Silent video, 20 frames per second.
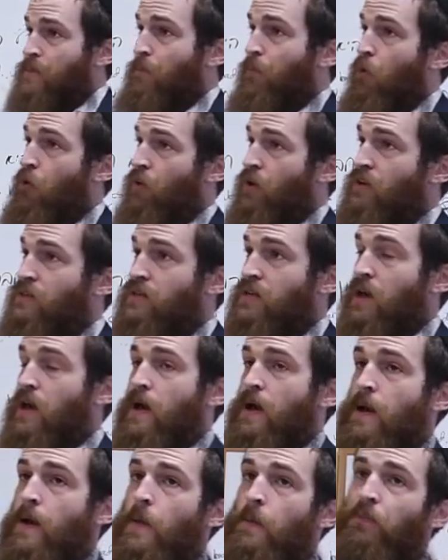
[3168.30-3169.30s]
is important,
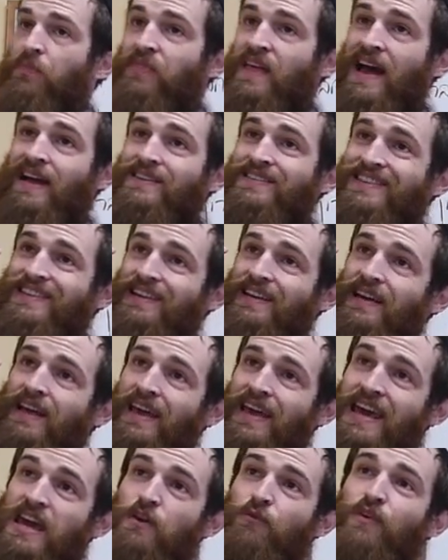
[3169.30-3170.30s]
that
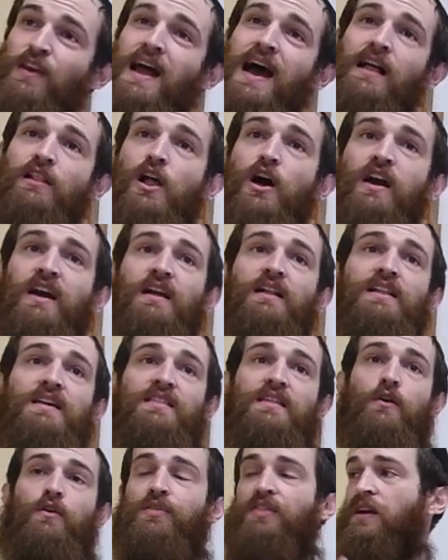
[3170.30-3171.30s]
even
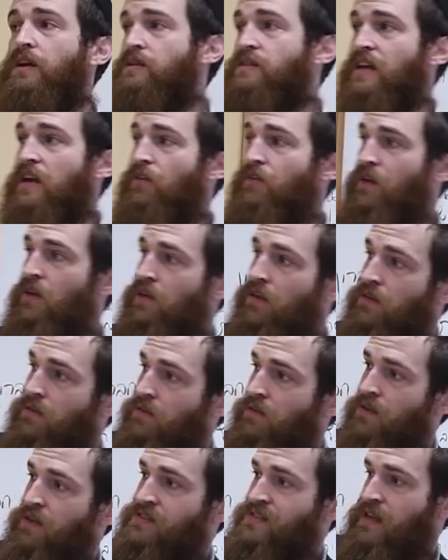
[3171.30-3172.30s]
halachically, there are things... It,
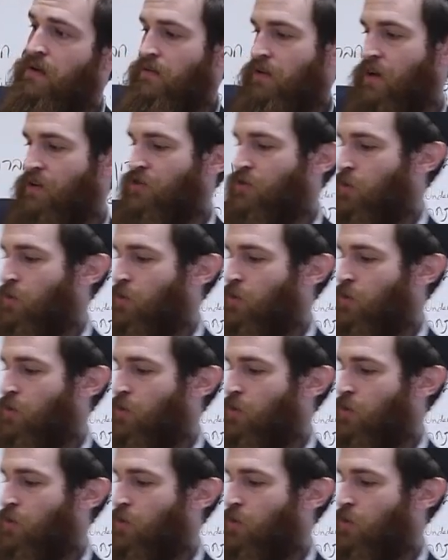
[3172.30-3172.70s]
Is there?